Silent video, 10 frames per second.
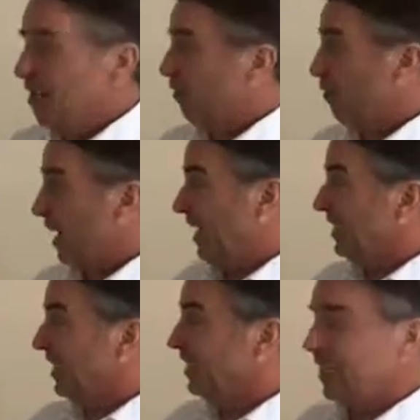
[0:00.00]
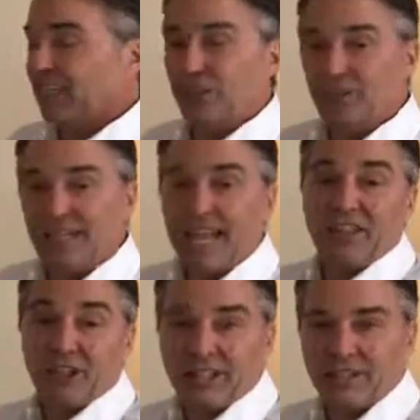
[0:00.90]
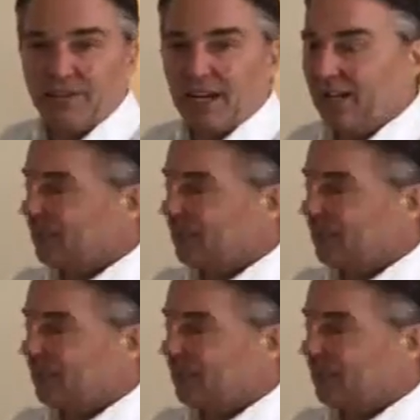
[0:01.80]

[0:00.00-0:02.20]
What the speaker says: from 18th century Netherlands, right?